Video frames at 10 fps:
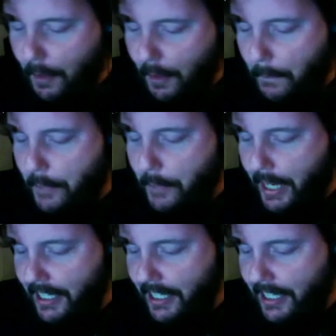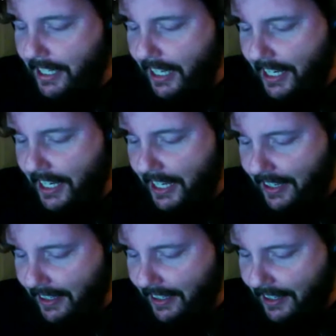Bearded Lady,
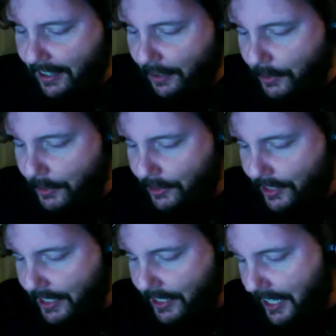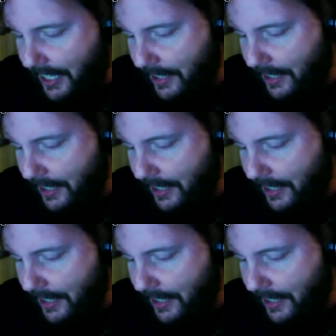which is a...